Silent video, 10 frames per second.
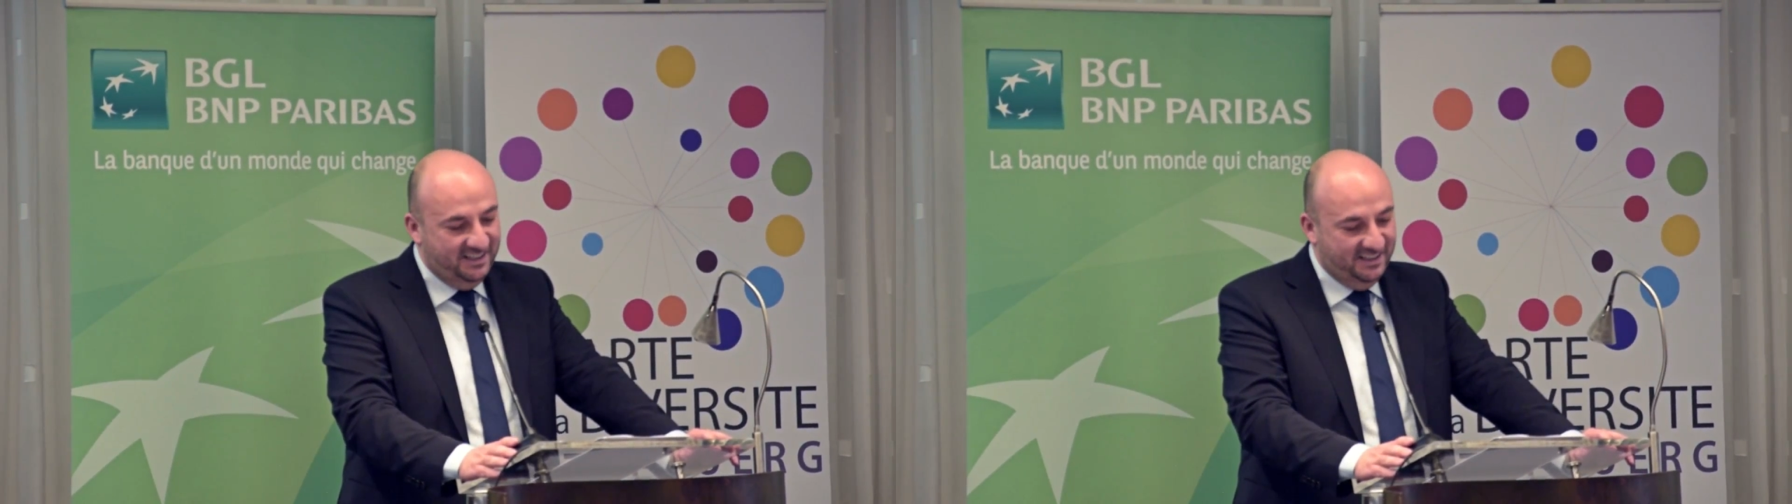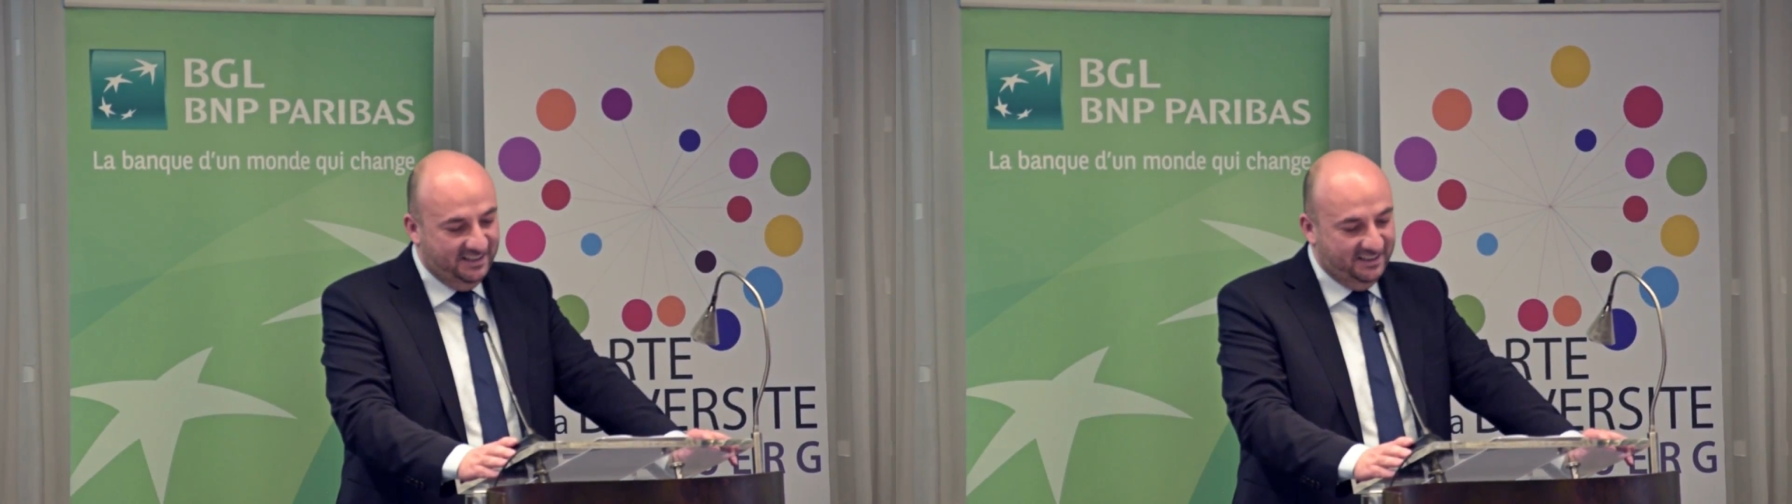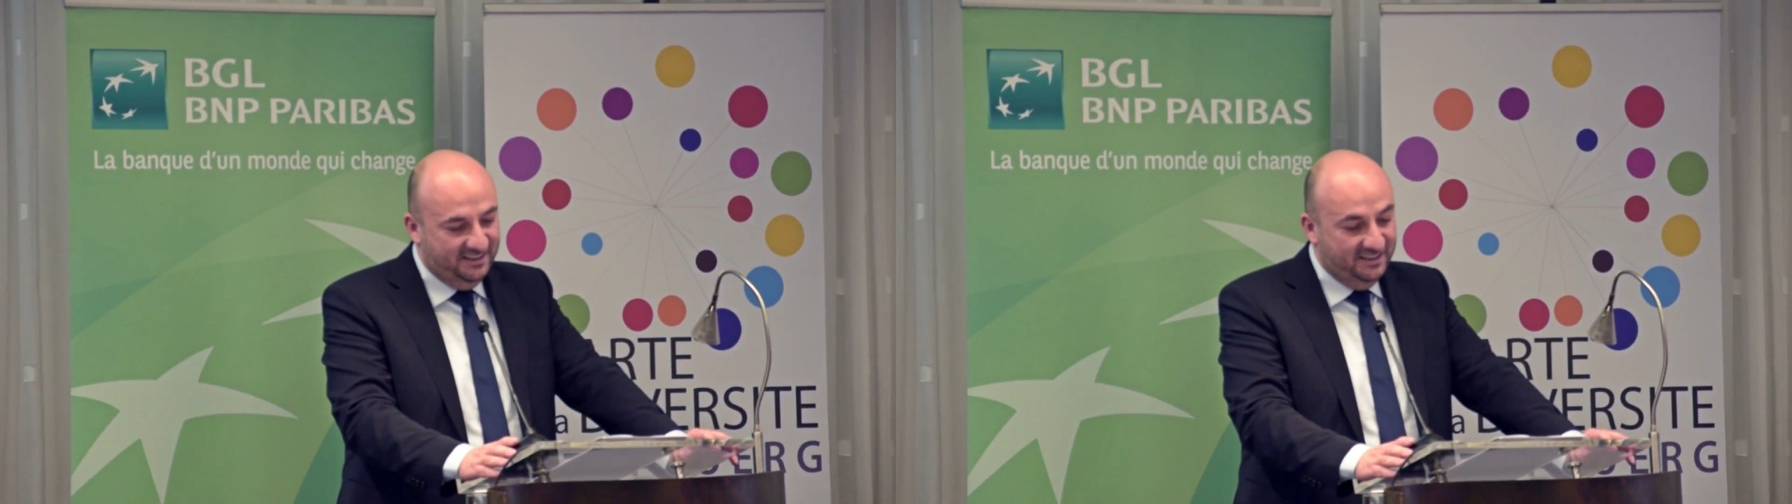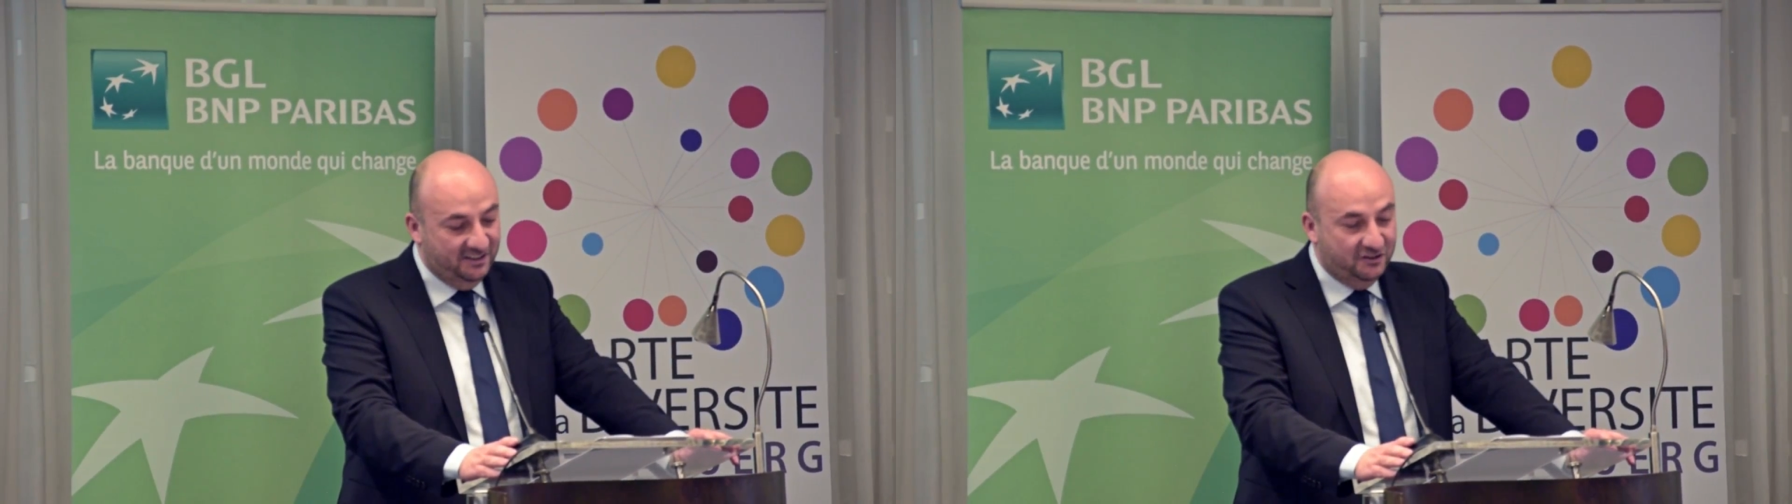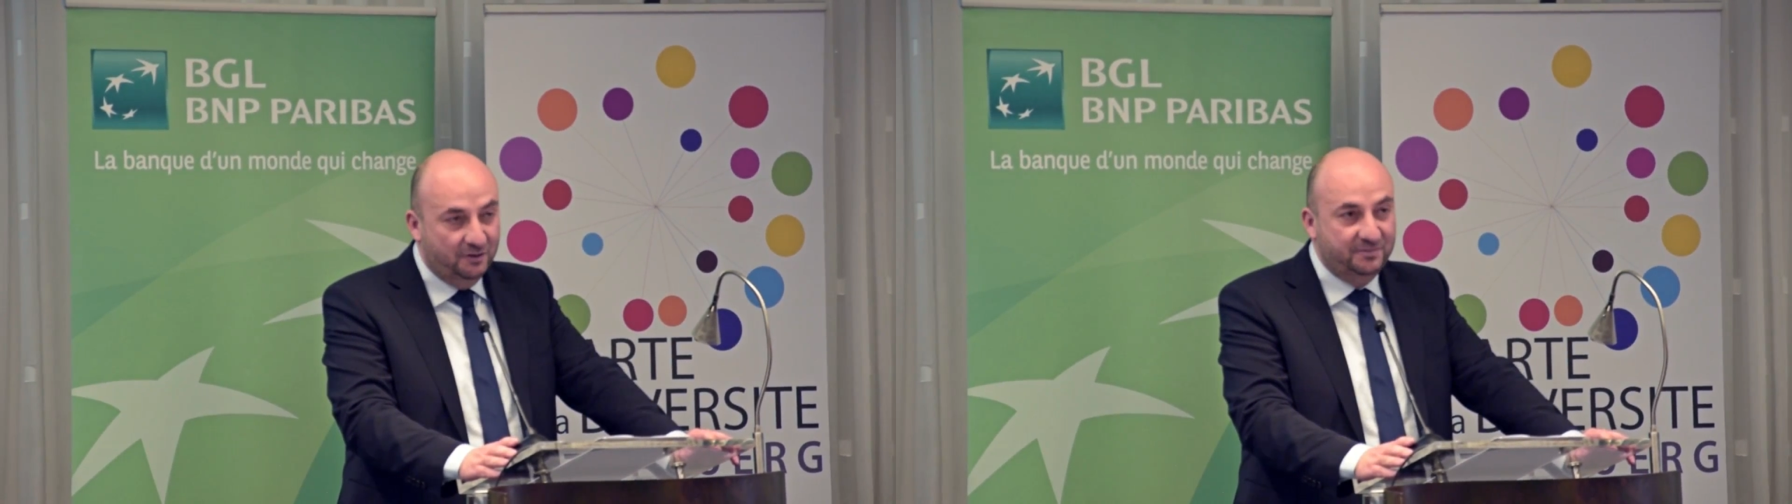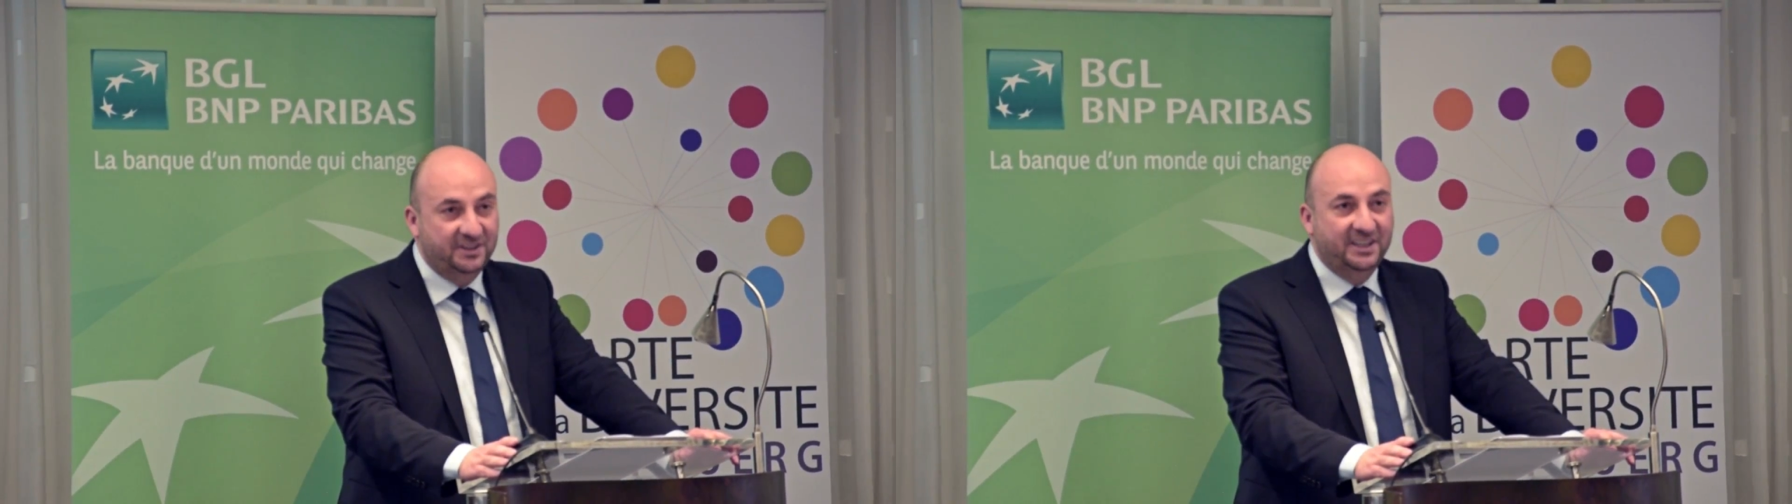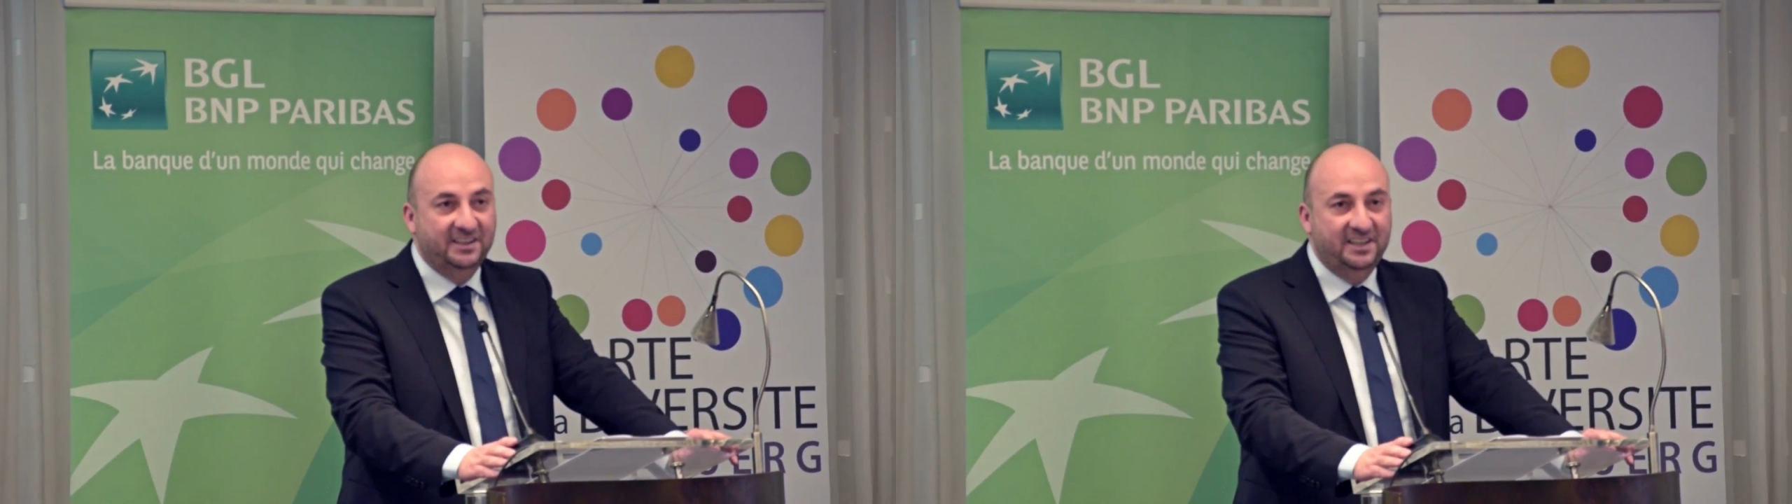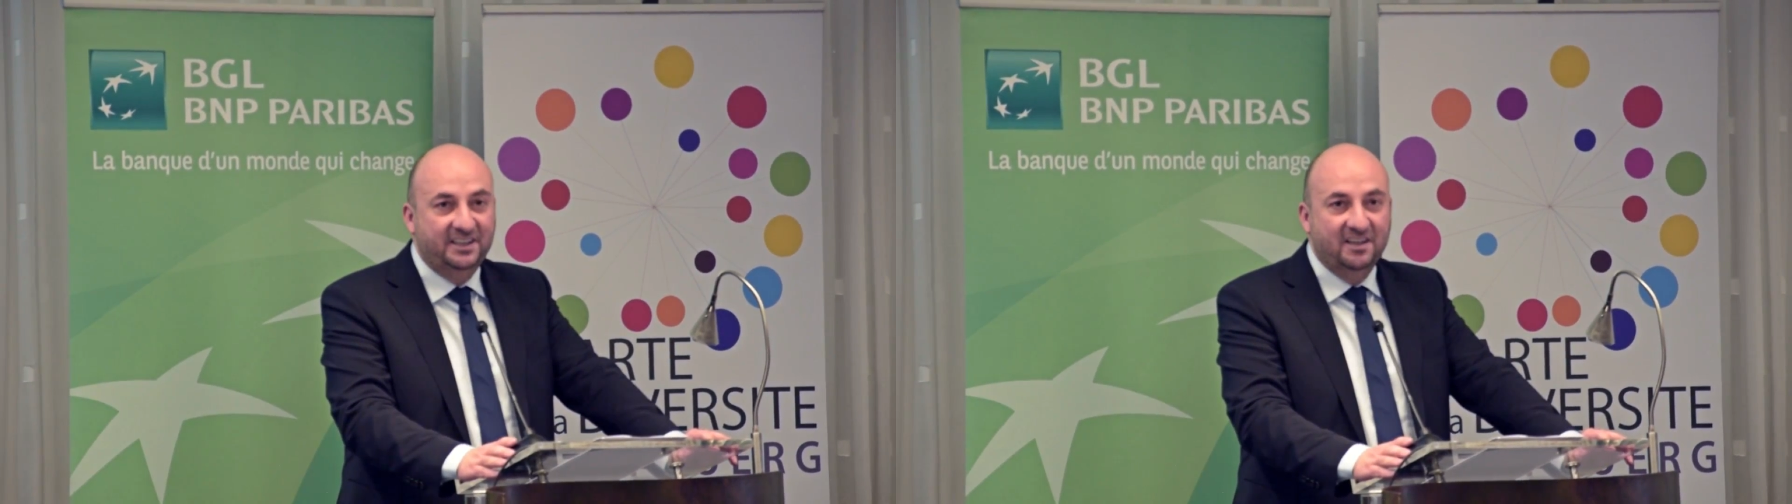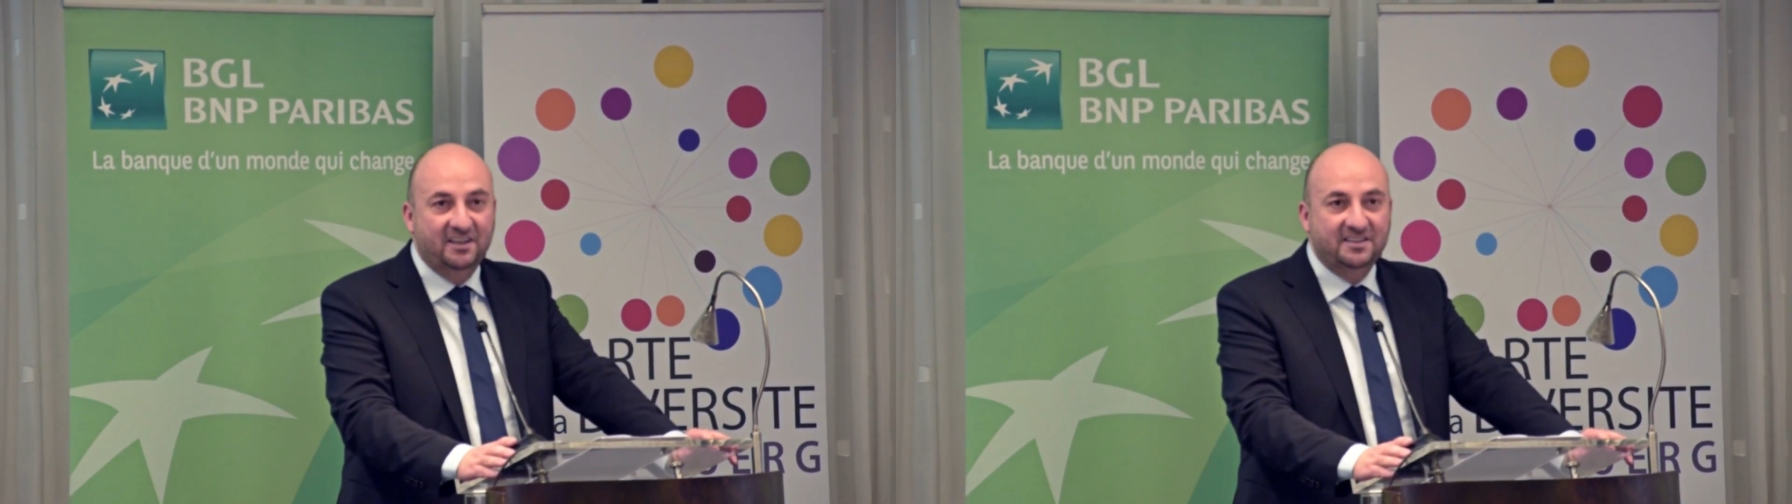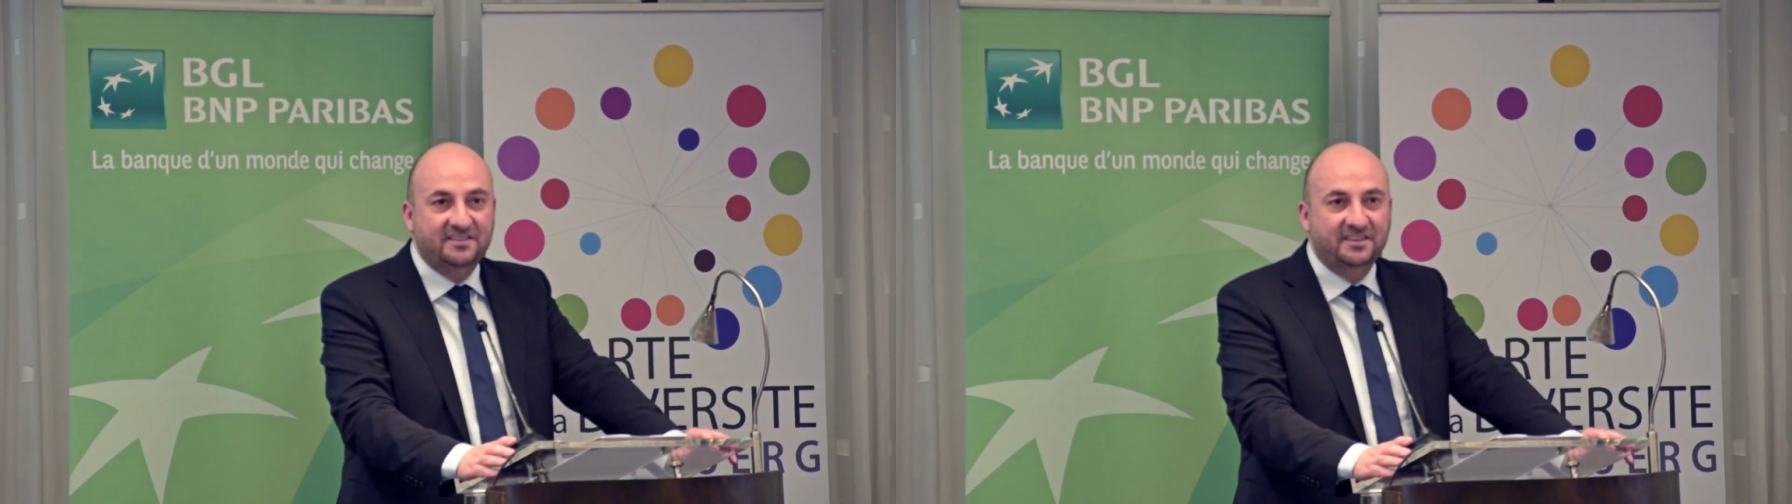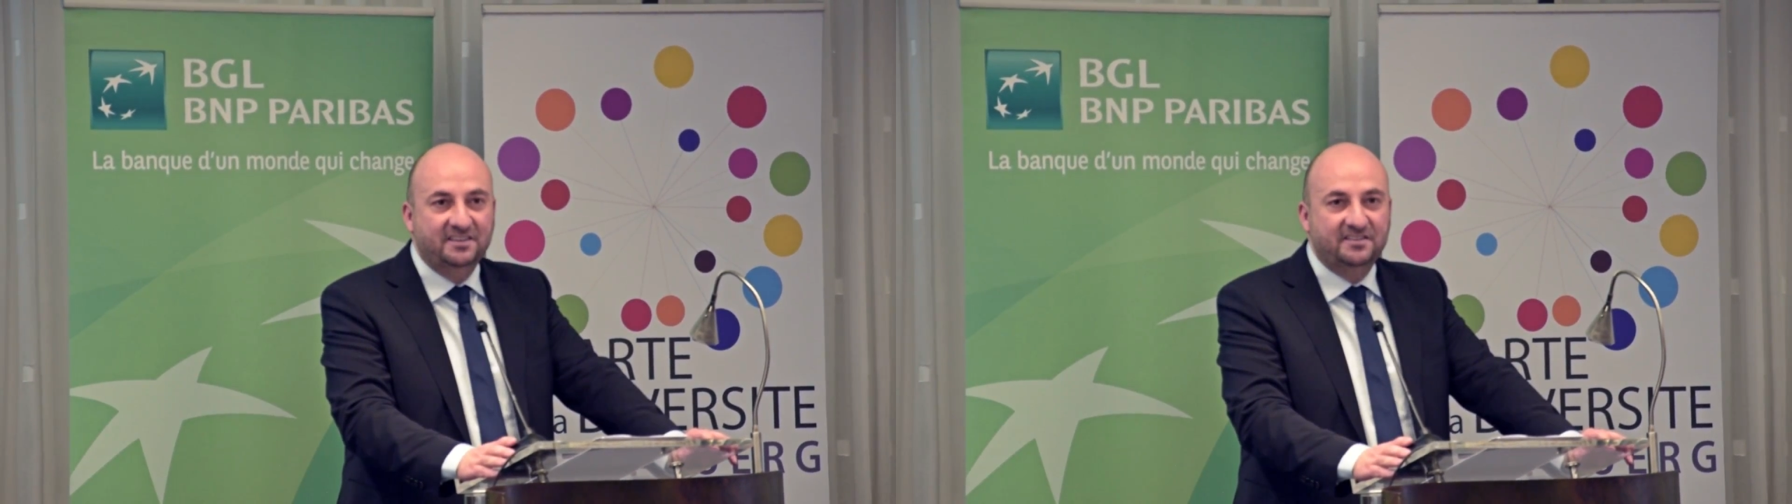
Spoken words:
adopting and legalizing